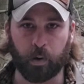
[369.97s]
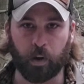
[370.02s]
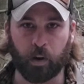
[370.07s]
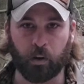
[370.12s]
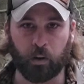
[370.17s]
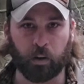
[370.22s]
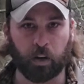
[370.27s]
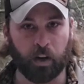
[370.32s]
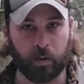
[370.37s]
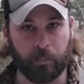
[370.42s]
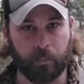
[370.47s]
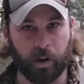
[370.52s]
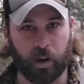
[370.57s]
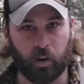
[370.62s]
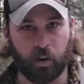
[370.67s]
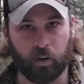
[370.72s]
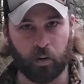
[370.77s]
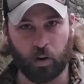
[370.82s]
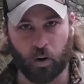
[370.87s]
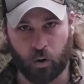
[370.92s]
belt, gun
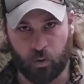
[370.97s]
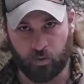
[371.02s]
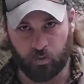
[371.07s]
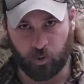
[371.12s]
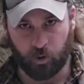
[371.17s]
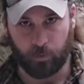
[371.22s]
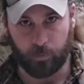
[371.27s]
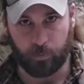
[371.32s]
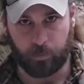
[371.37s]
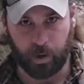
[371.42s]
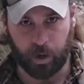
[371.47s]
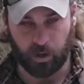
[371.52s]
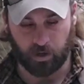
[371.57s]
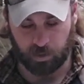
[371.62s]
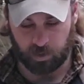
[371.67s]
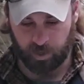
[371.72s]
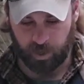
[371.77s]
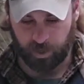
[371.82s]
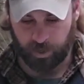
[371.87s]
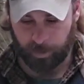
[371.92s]
belt, over
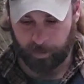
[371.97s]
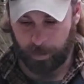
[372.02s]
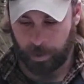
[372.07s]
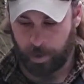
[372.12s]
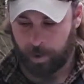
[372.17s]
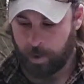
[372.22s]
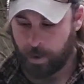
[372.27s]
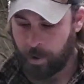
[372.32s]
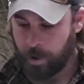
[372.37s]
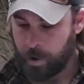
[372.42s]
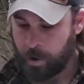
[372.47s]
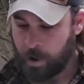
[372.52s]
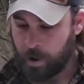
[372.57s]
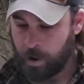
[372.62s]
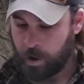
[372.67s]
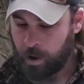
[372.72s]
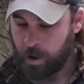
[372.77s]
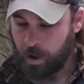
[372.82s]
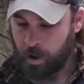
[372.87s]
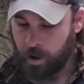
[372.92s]
belt setup.
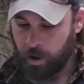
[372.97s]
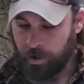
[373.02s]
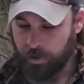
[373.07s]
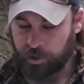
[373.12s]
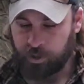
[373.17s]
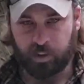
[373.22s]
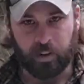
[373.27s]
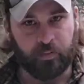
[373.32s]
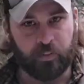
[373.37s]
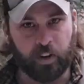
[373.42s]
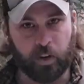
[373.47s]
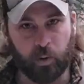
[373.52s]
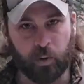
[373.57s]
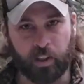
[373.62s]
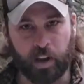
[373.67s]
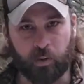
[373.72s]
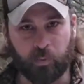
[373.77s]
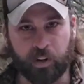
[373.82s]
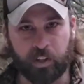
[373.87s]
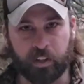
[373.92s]
I just did a video
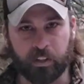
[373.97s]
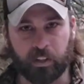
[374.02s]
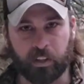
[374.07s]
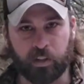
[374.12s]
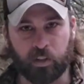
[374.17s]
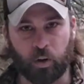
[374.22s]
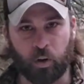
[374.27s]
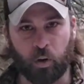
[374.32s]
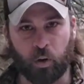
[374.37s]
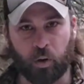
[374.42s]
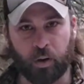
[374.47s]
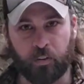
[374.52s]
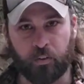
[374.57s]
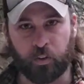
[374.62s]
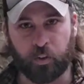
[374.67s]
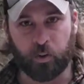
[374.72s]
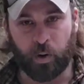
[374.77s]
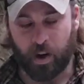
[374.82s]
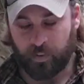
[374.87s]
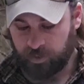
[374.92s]
on that recently, so
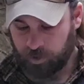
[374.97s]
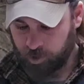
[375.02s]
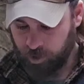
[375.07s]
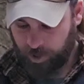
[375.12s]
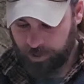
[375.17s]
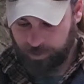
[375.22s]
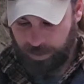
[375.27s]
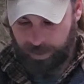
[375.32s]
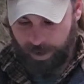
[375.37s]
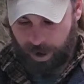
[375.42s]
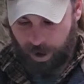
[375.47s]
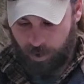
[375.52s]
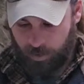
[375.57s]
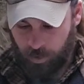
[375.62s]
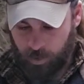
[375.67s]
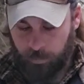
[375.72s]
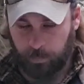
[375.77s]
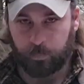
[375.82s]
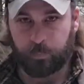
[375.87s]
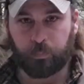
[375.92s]
if you haven't checked that
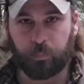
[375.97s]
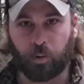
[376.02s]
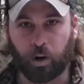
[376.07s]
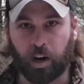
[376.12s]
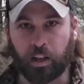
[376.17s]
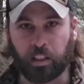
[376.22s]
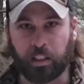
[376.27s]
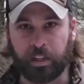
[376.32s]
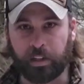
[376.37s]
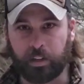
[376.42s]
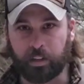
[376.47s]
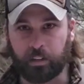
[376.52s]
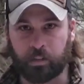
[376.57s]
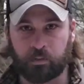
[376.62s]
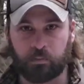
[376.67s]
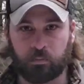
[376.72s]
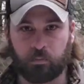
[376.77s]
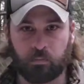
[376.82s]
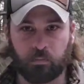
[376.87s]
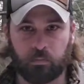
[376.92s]
out, I'll probably link it
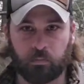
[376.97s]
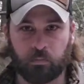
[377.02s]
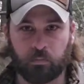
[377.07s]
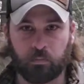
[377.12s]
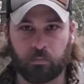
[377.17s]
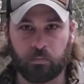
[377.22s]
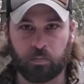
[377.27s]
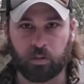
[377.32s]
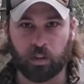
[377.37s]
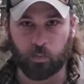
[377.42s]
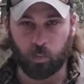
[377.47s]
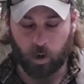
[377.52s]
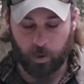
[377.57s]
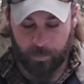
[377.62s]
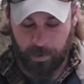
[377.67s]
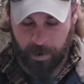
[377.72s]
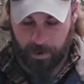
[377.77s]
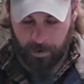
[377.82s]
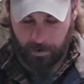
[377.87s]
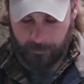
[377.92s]
somewhere
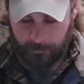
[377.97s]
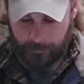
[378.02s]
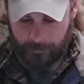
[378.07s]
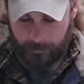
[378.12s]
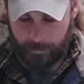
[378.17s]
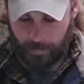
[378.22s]
up here.